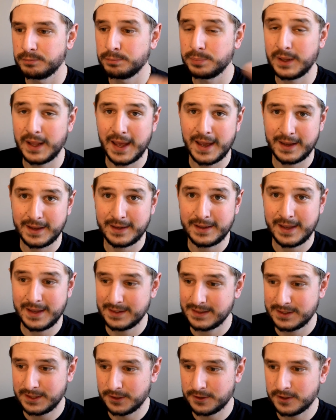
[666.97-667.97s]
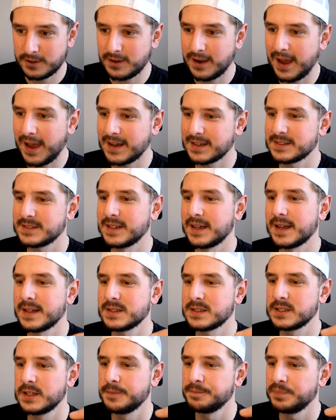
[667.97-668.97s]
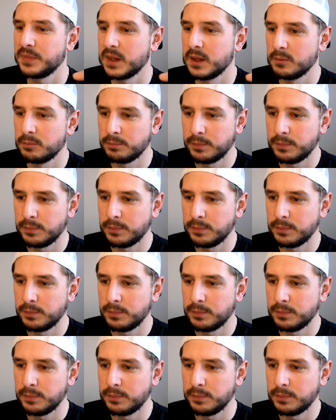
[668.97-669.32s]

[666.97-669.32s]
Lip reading: black interior accents,